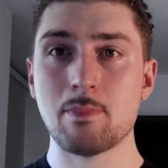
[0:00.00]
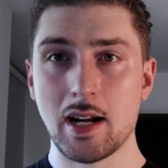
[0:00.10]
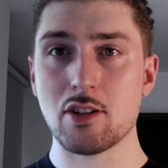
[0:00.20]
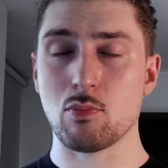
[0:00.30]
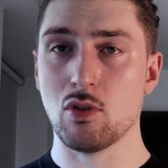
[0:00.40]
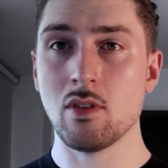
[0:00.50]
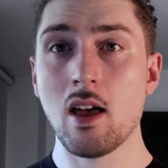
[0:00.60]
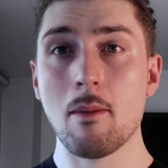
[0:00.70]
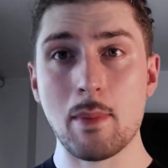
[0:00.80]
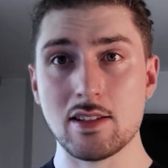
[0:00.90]
management
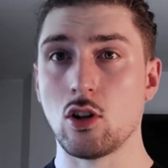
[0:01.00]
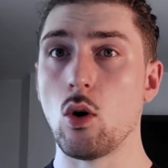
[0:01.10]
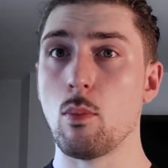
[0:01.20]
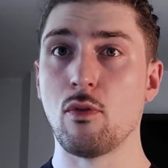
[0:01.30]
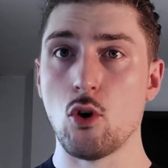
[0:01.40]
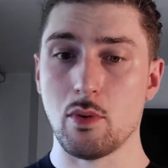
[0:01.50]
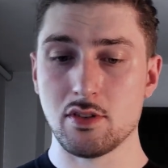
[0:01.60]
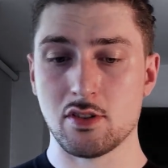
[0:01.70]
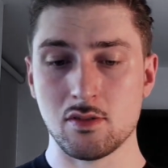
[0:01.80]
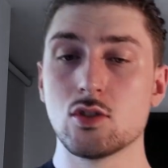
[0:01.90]
means lower
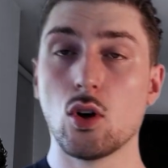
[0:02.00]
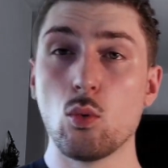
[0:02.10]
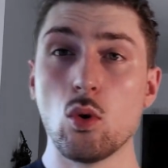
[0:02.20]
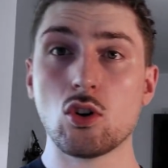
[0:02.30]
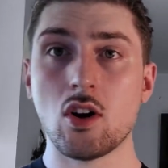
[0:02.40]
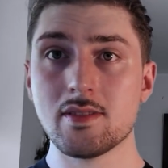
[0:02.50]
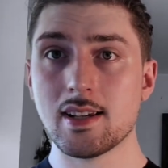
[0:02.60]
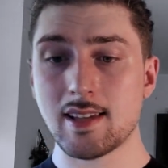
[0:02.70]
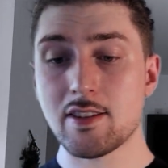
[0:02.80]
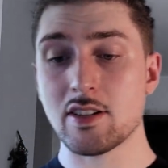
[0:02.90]
performance. So what
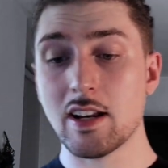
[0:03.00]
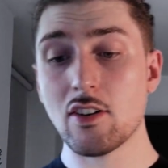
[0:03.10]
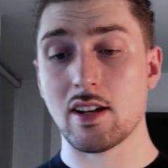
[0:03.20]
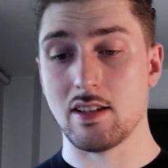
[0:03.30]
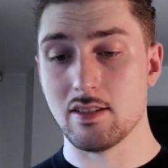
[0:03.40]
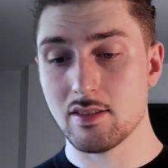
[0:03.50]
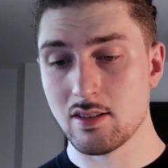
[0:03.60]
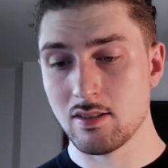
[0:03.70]
context engineering is